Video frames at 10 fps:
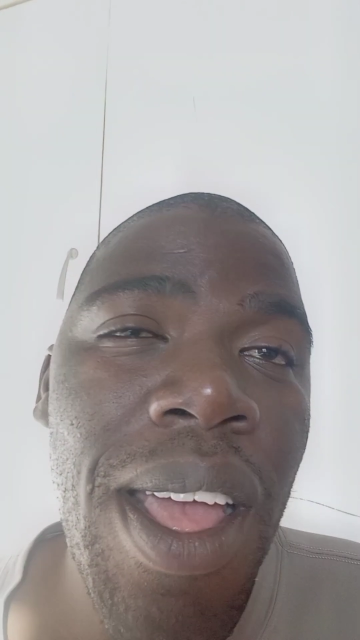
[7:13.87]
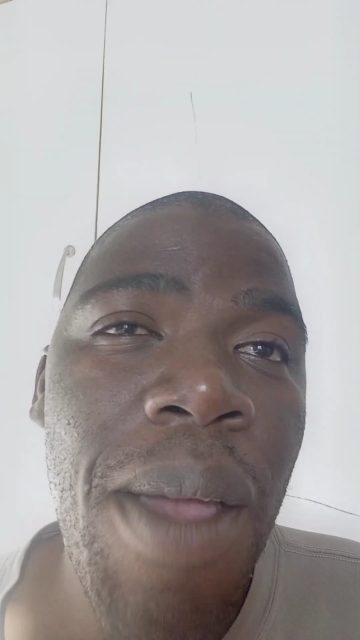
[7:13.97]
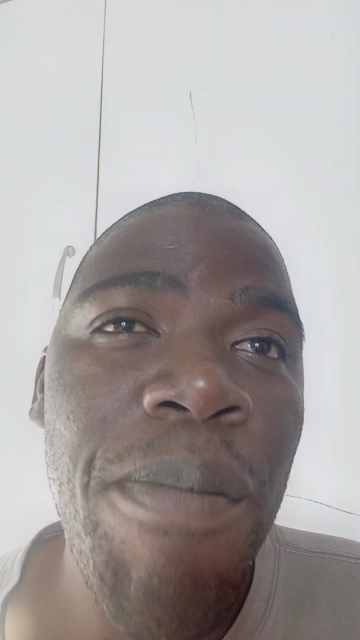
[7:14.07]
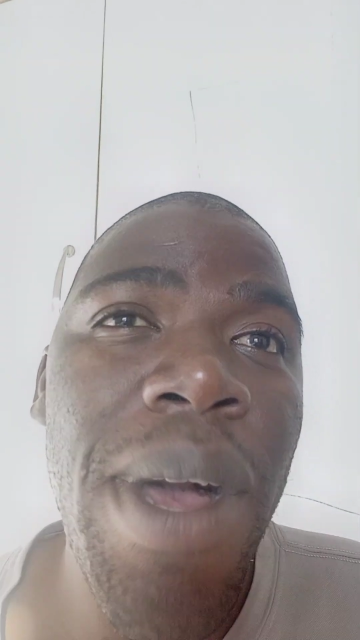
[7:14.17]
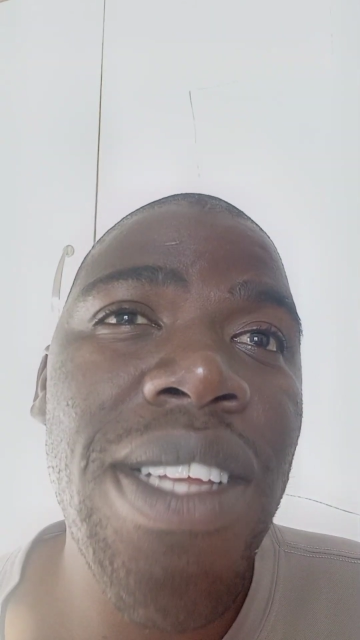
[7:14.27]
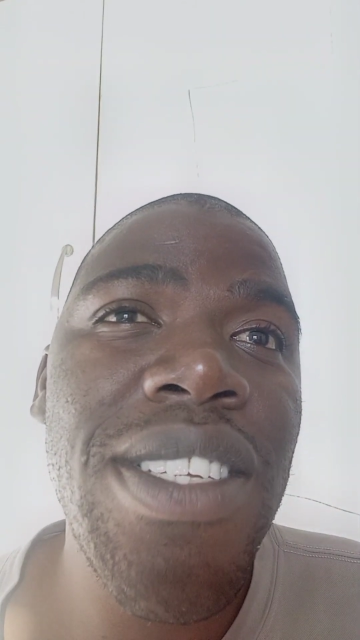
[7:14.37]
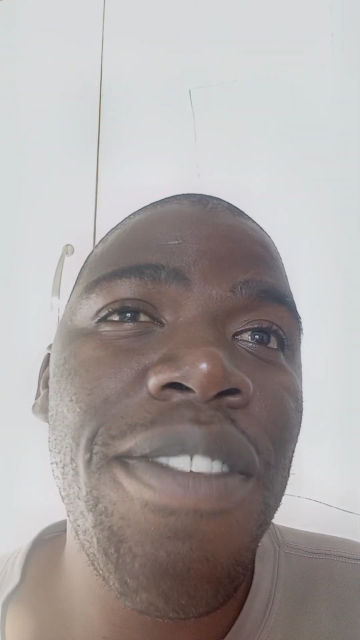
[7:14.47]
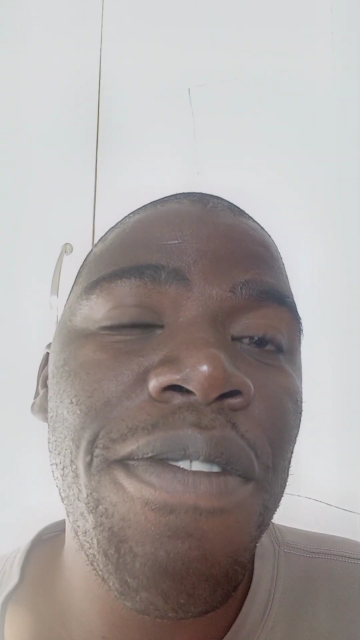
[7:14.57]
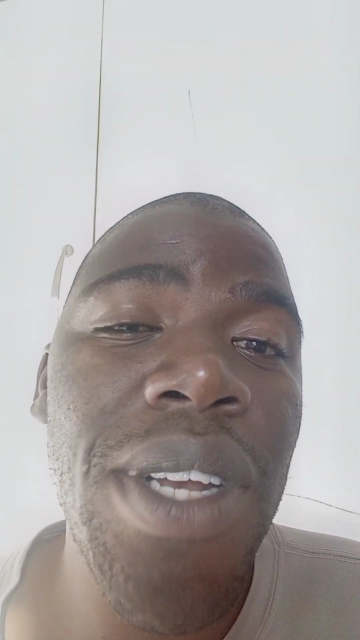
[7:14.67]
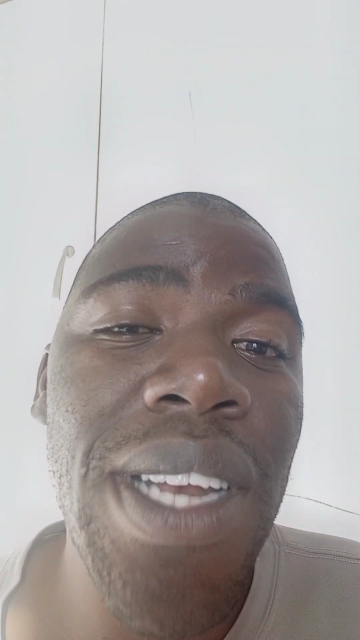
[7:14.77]
But for
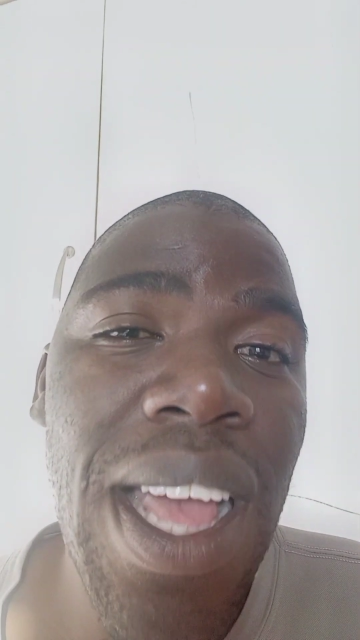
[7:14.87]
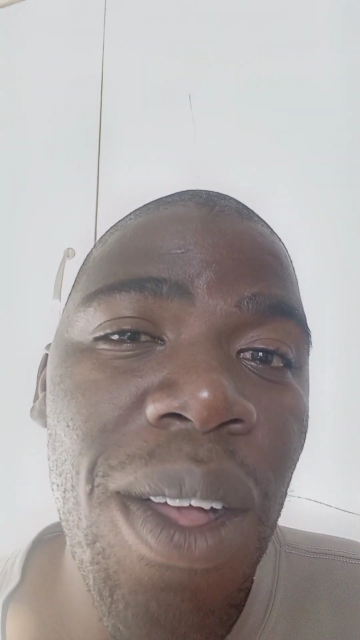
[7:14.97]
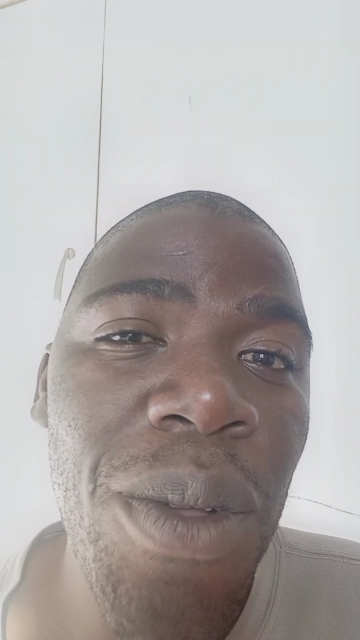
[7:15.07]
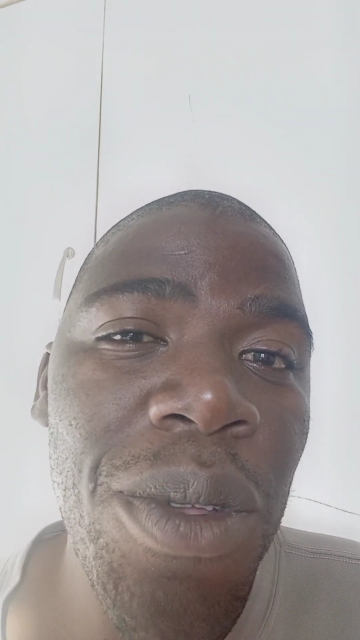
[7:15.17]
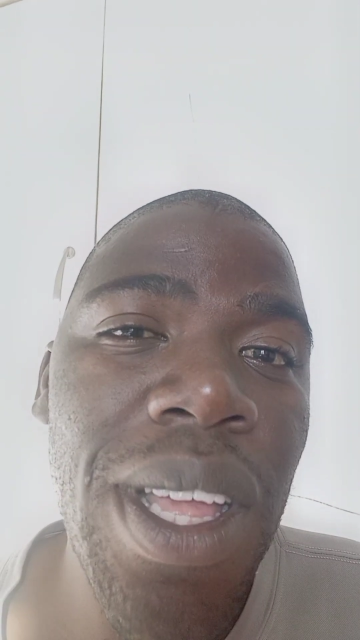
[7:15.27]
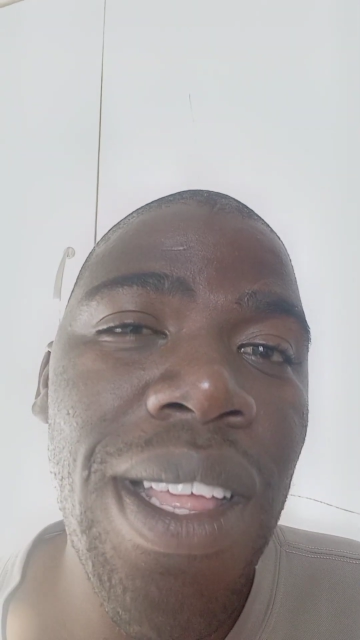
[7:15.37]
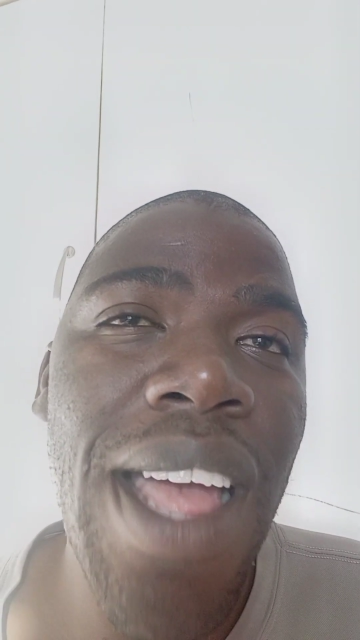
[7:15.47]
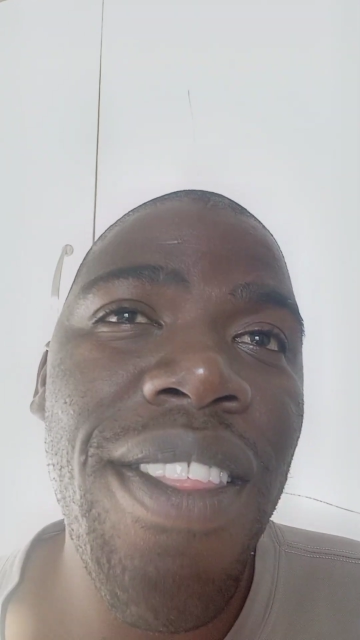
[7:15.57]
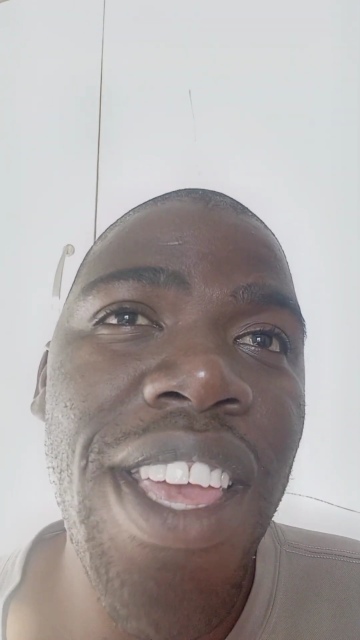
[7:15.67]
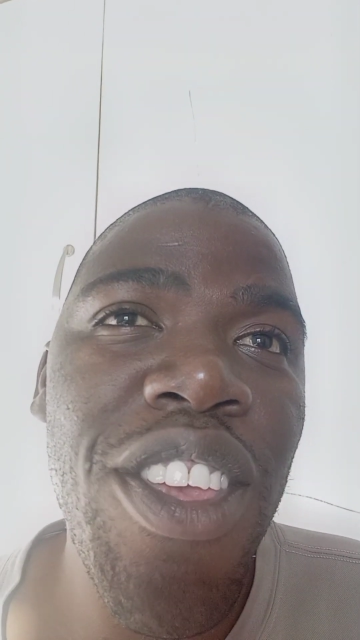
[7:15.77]
now, I
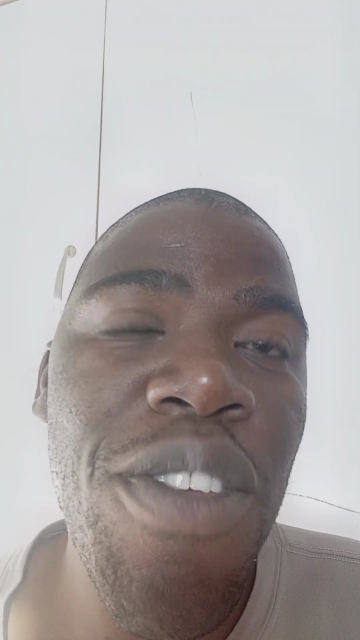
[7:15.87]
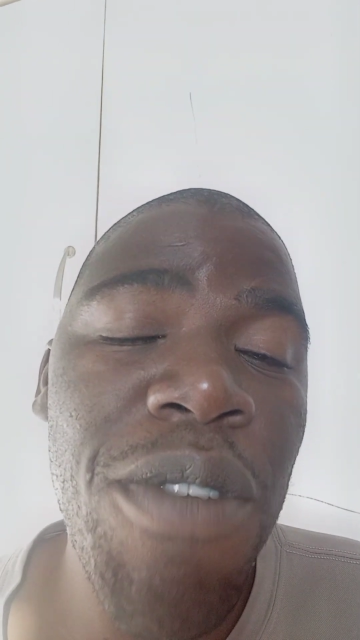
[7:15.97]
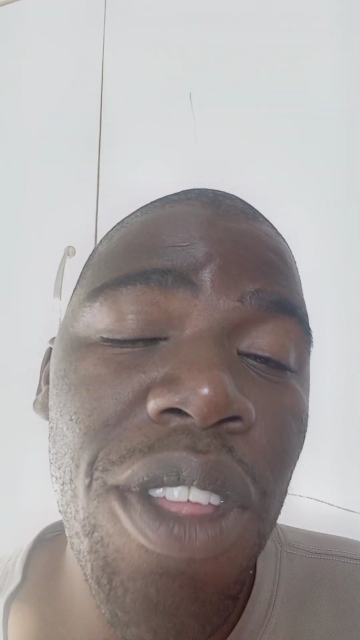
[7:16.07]
thank you for the